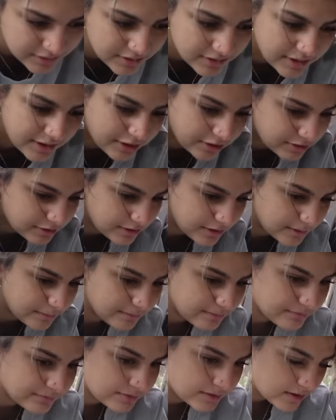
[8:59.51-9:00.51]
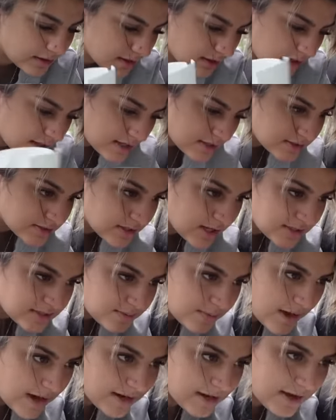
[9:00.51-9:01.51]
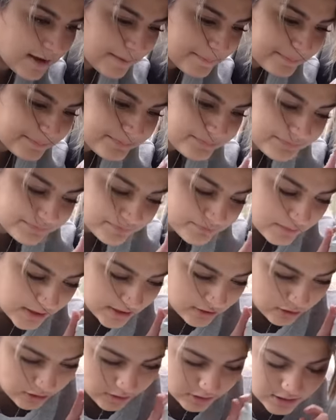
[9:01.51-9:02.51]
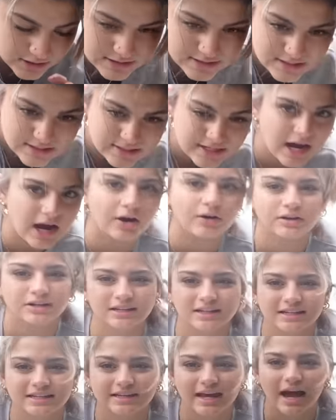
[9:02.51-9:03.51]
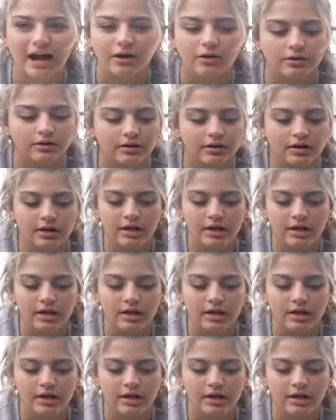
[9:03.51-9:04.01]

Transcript: then a hair clip. So that's about it. My car is now cleaned out.